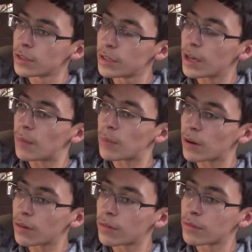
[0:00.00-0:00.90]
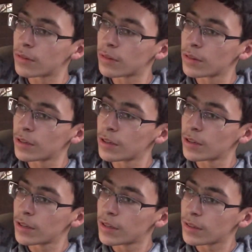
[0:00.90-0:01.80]
Yeah, bro.
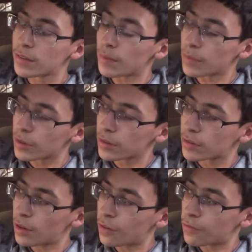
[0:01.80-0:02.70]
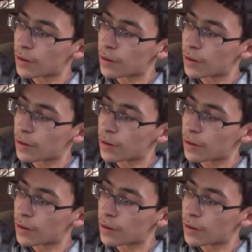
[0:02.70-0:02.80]
Some good stuff.